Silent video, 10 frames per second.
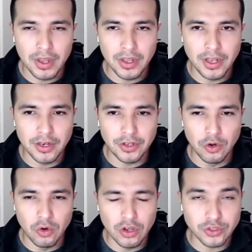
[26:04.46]
then,
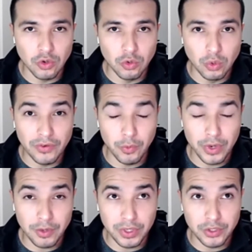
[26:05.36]
also whenever we
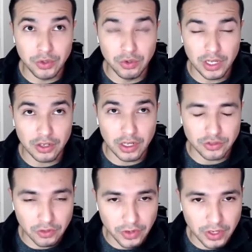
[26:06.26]
do like
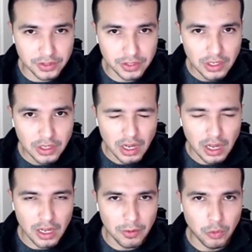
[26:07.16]
surveys,
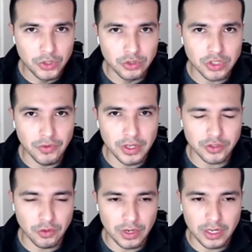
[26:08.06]
we'll do surveys.
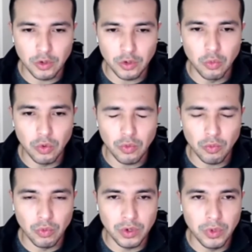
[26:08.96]
So like,
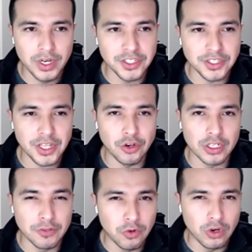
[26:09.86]
what is it that you're looking
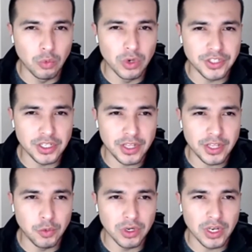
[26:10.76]
for? What is it that you
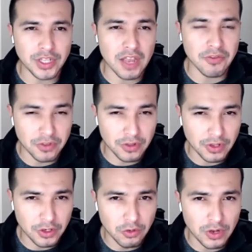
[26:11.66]
would like to have,
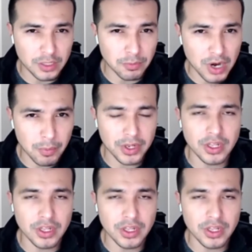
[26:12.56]
at the property?